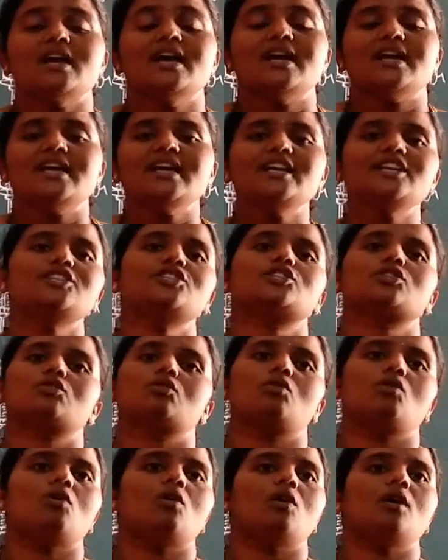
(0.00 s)
is
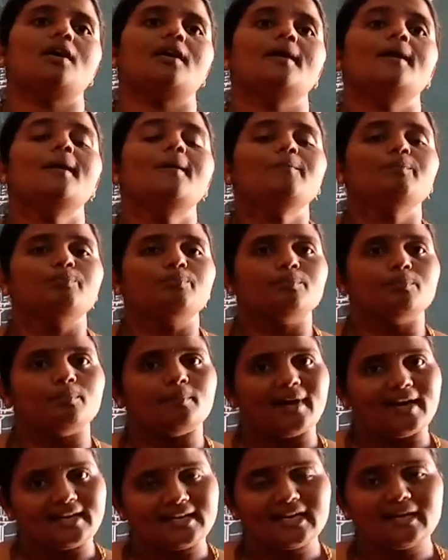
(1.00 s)
called
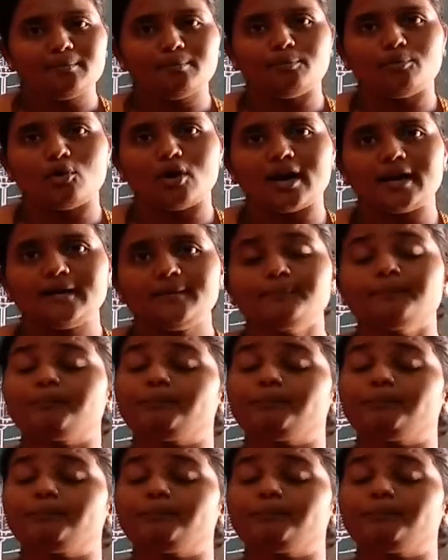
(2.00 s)
melting point.